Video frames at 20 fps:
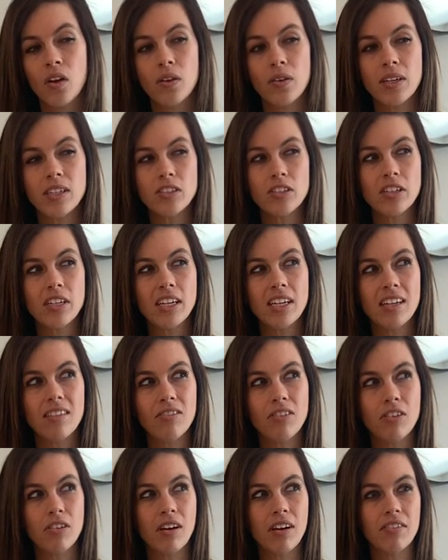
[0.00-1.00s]
Raise your hand
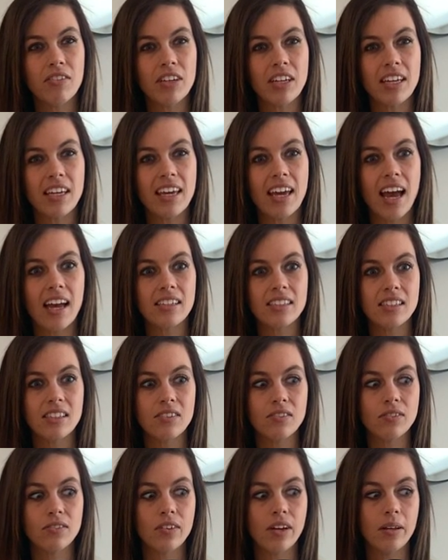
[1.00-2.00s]
if you have a guess
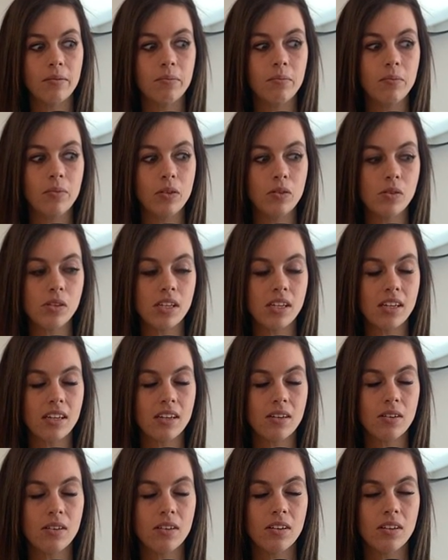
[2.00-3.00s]
of what music
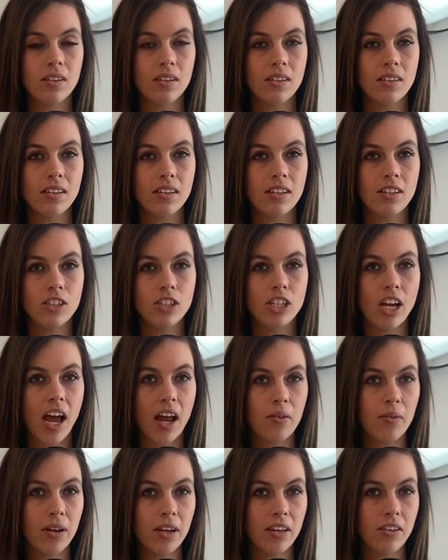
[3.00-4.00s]

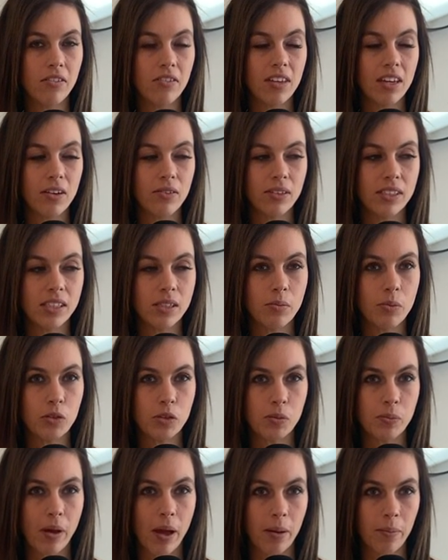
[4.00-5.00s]
genre you think was the
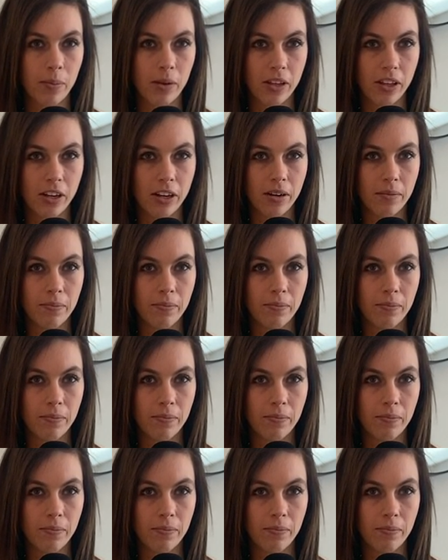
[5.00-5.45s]
most popular